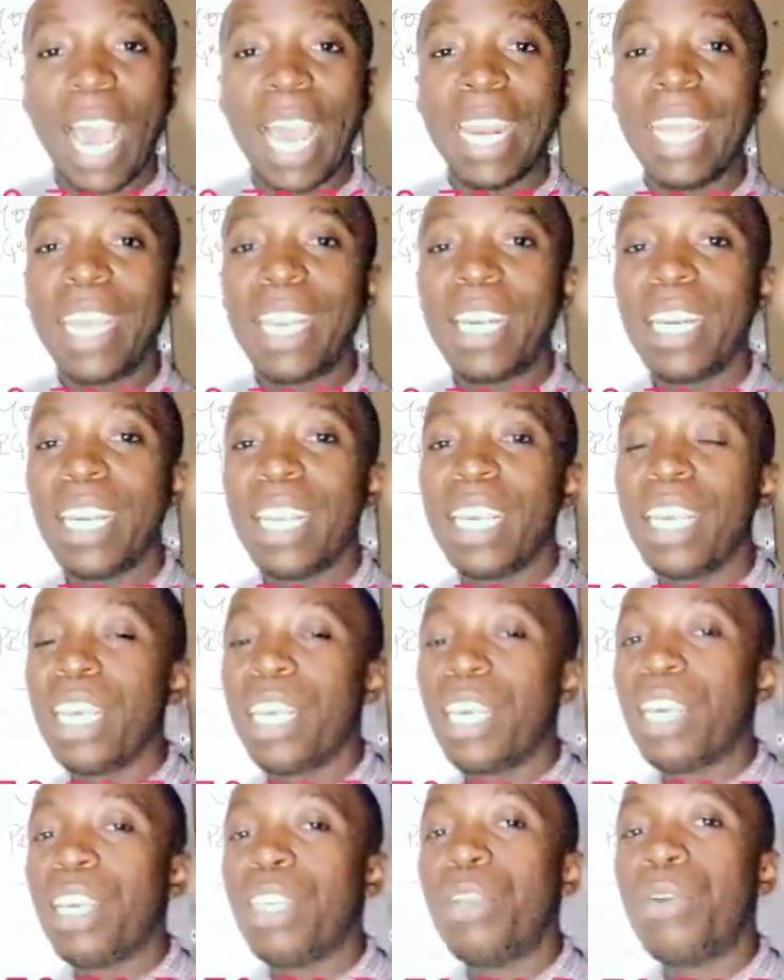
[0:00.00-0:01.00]
and then
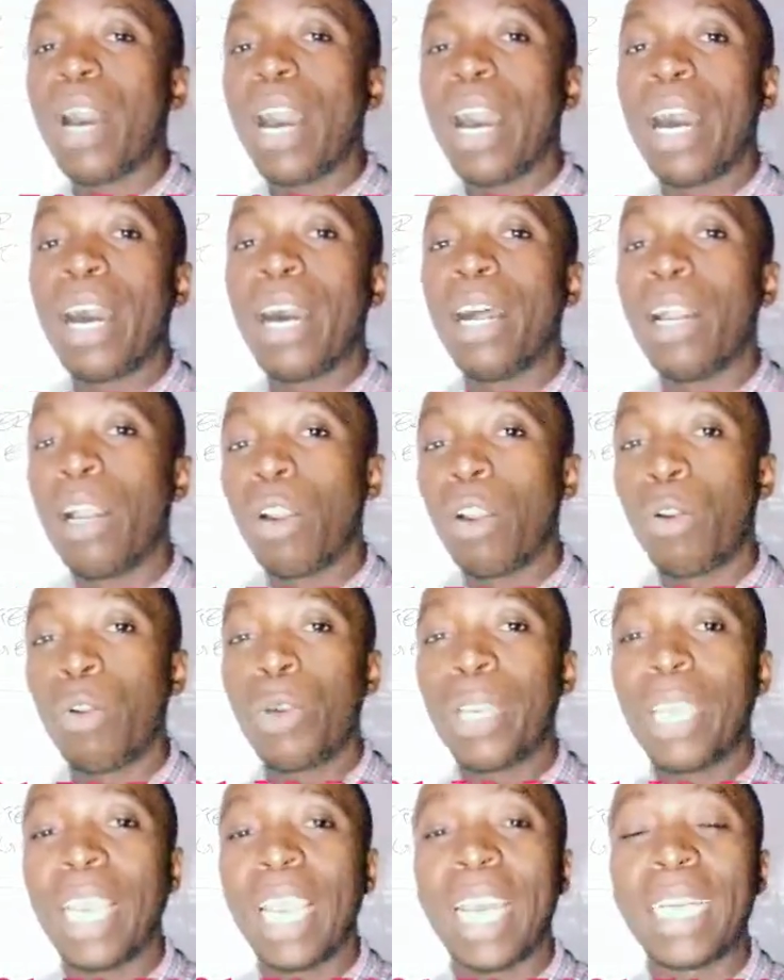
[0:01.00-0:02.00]
you are
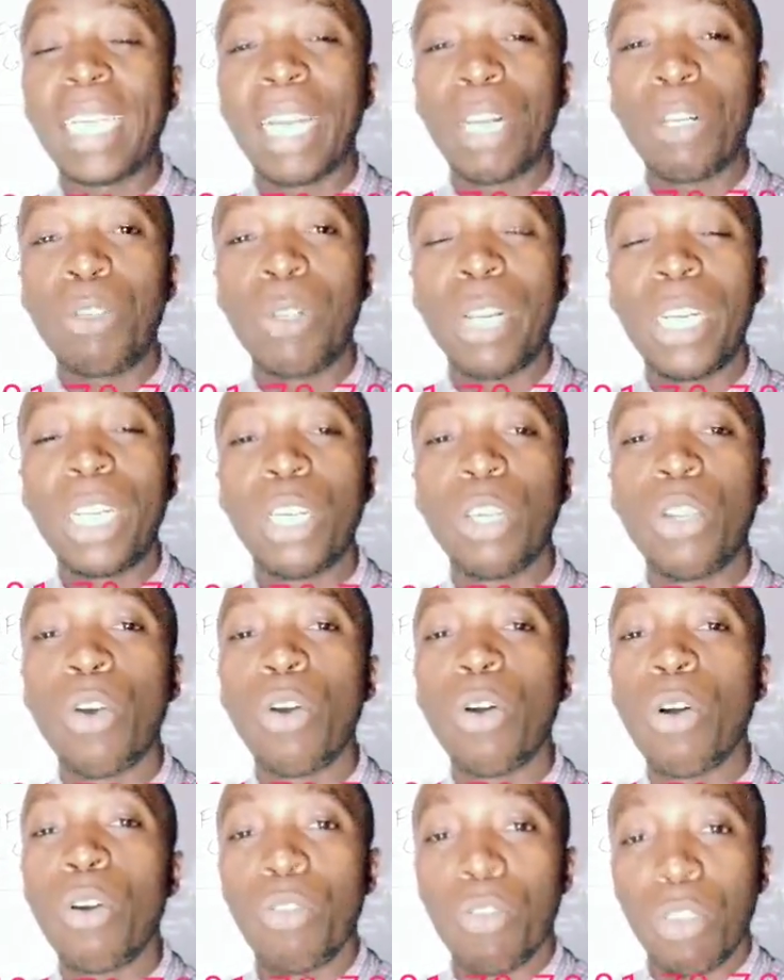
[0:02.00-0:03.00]
looking at calculating
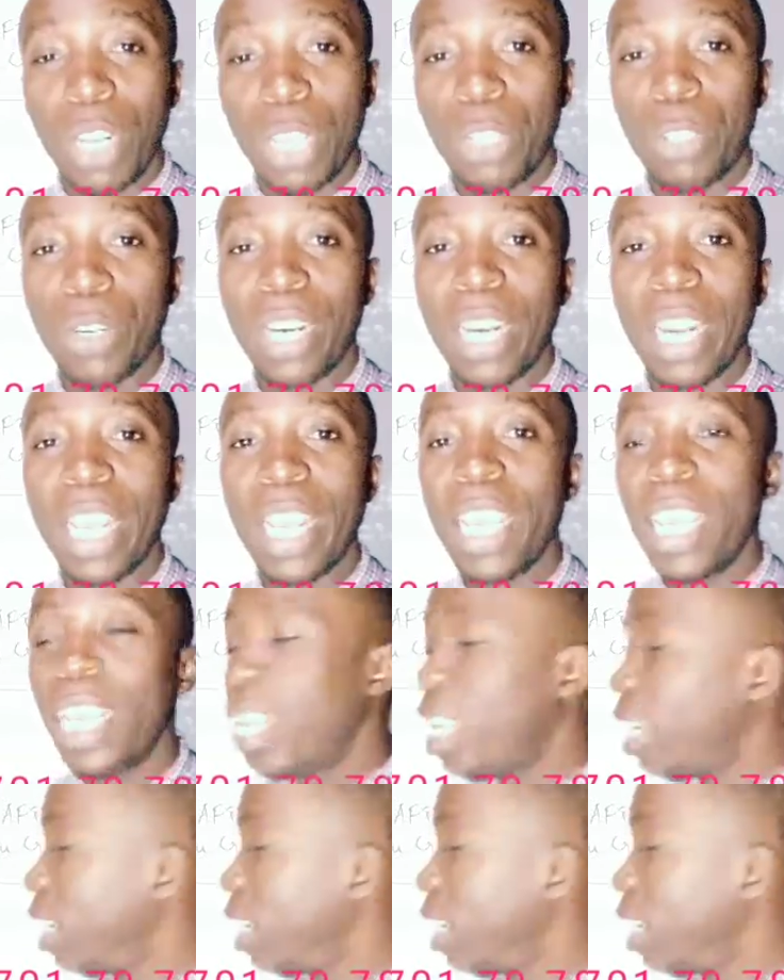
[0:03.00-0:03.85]
your ovulation day,